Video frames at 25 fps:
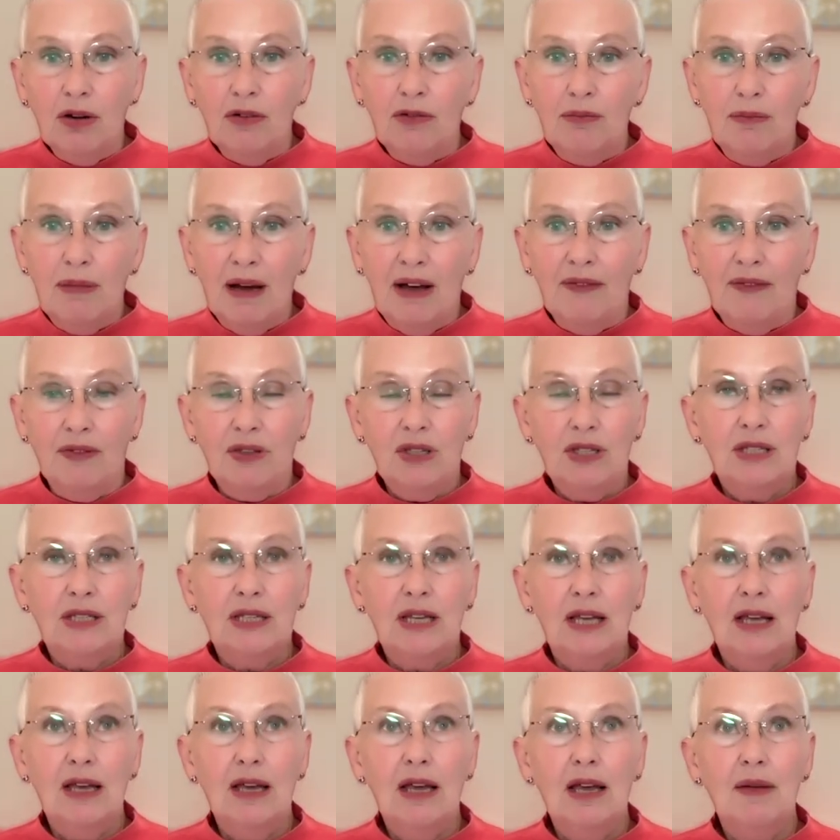months,
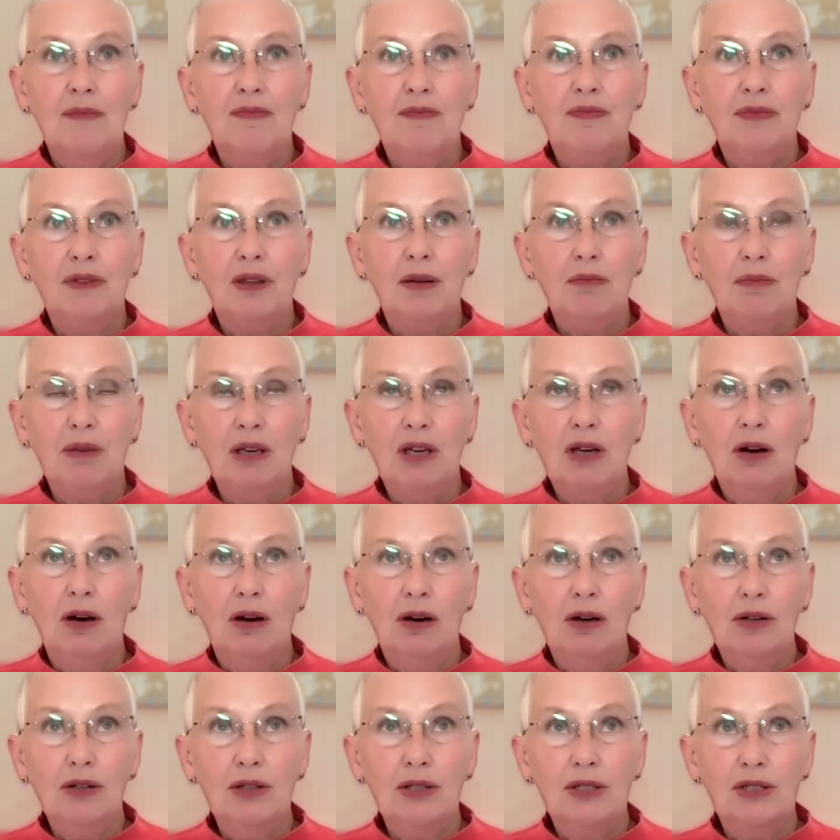
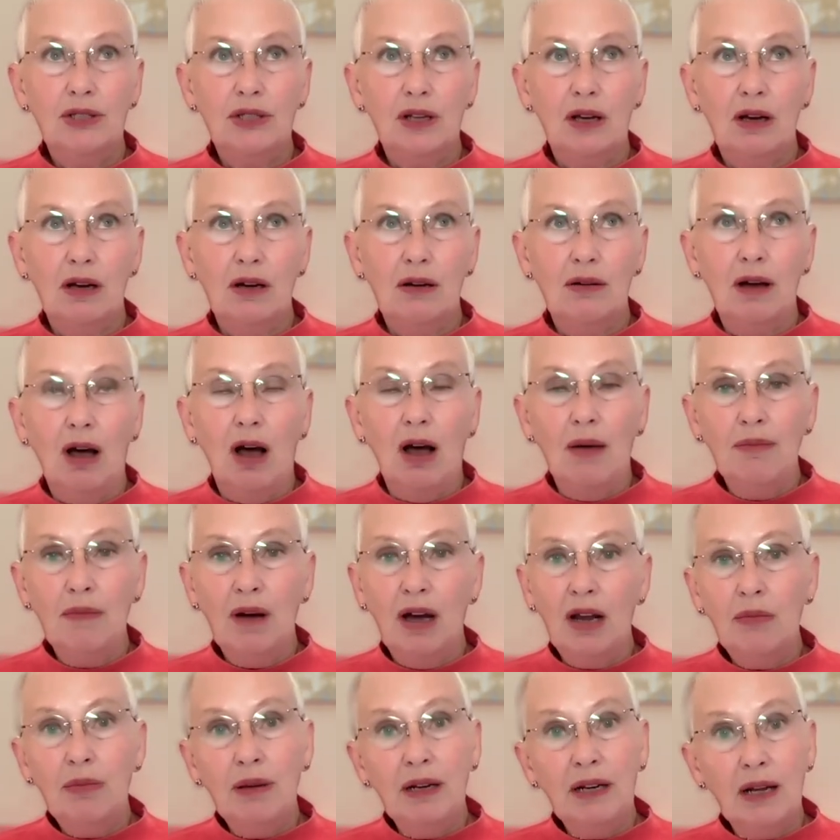because I
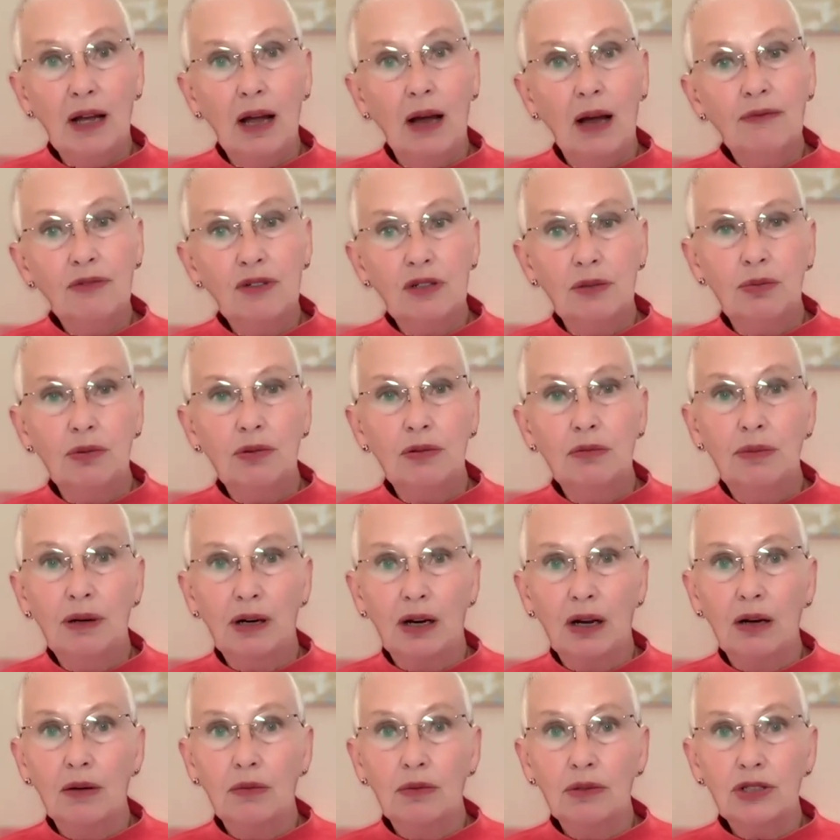might have been comfortable, but
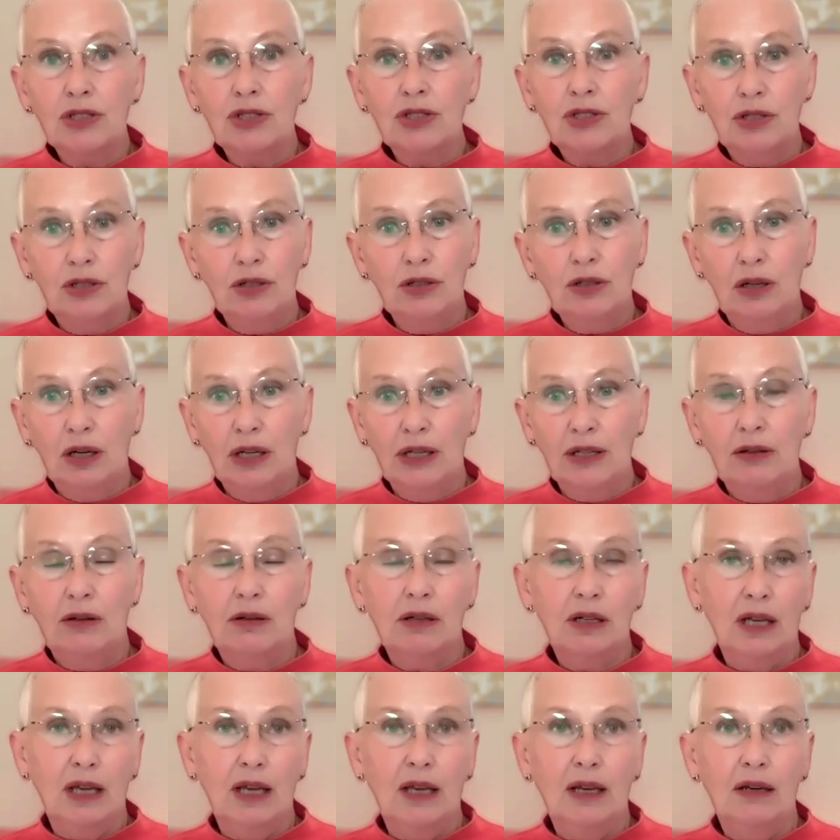I was certainly
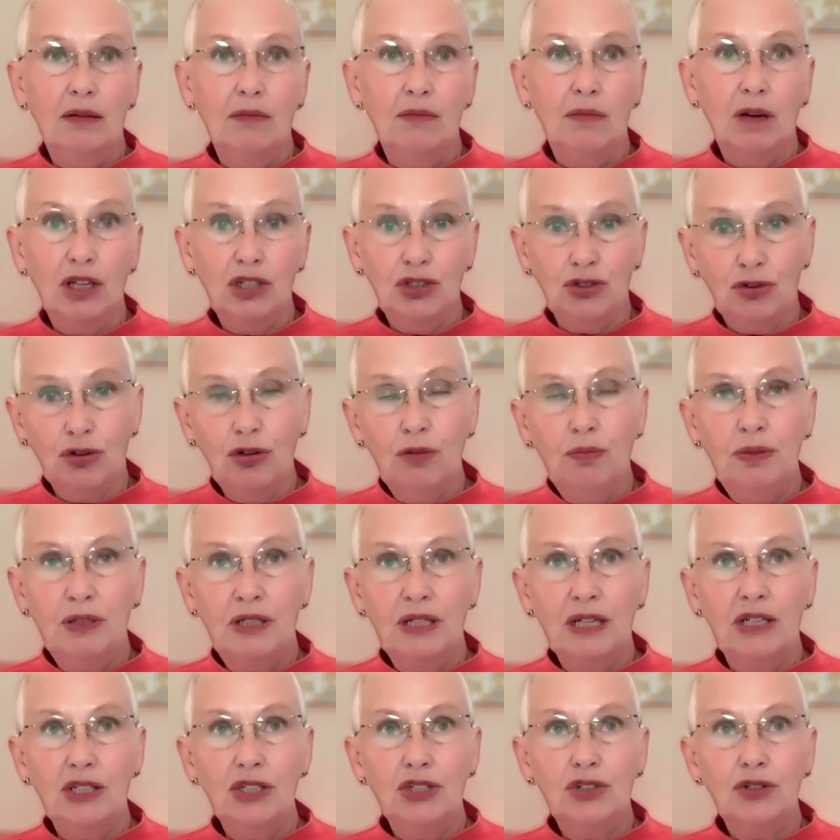not in my true
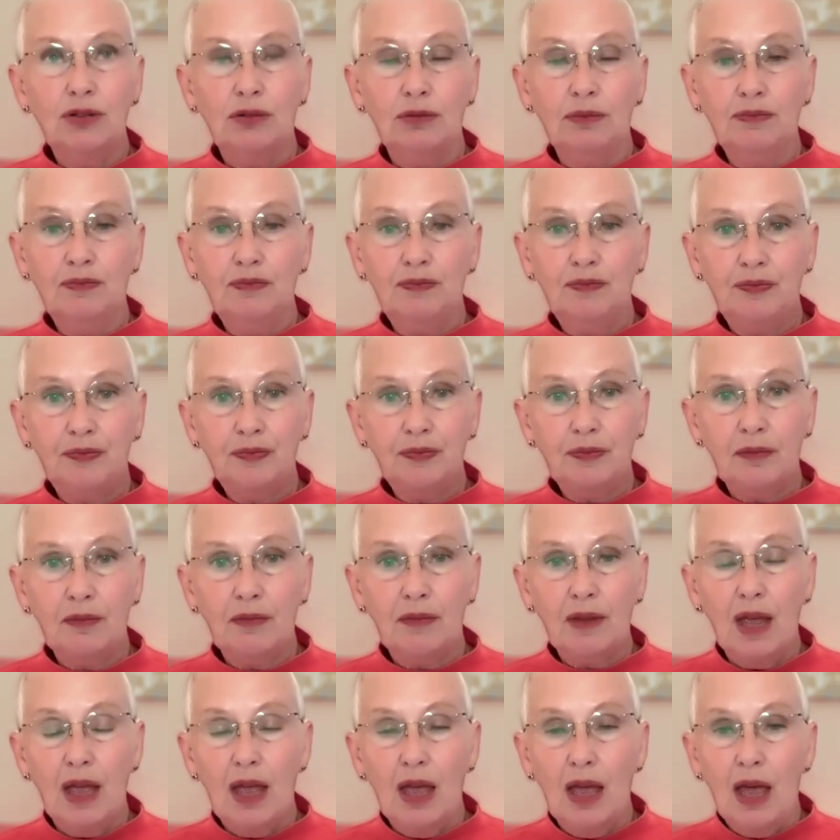potential.
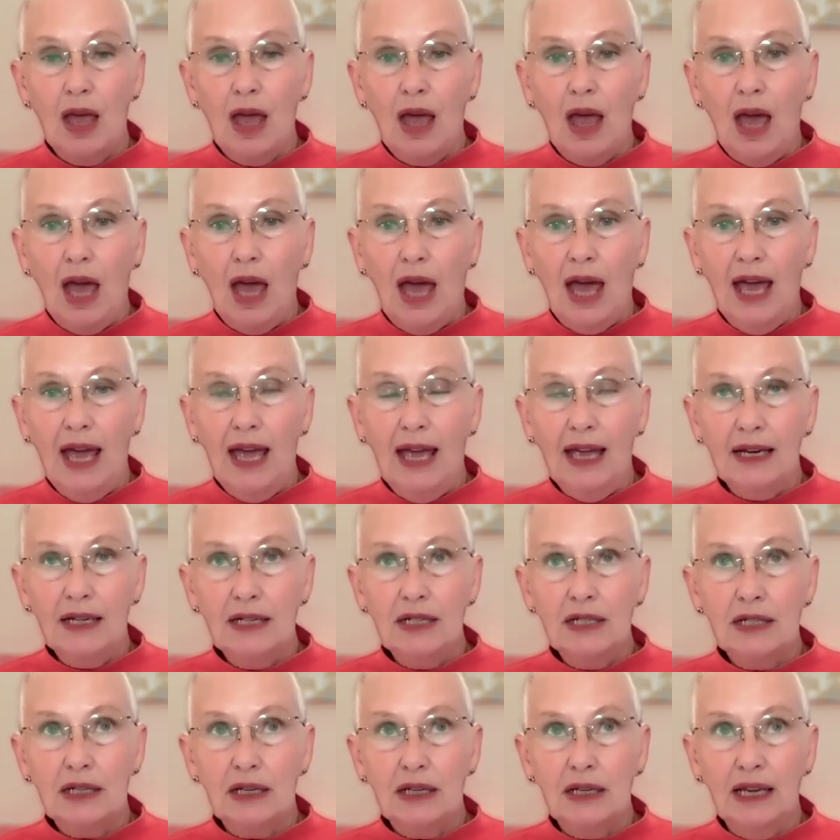
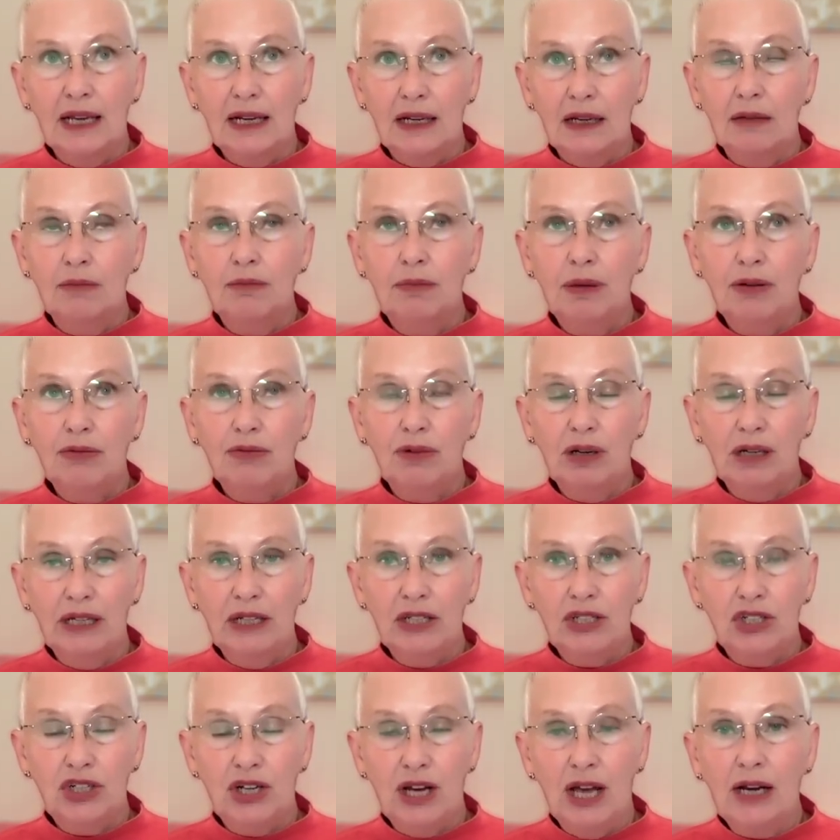And it can be really
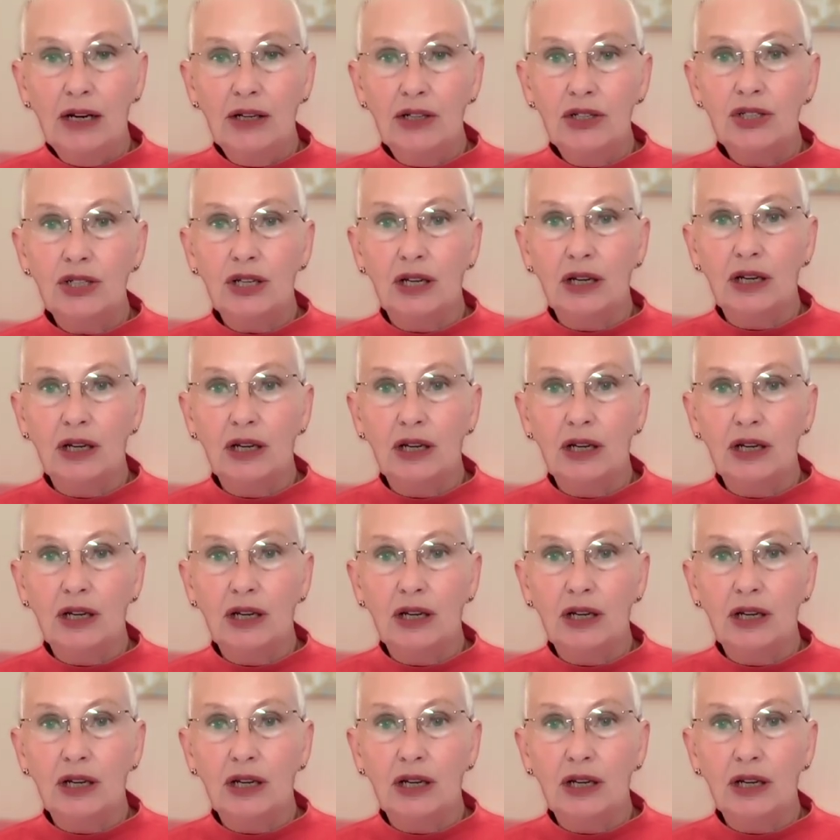challenging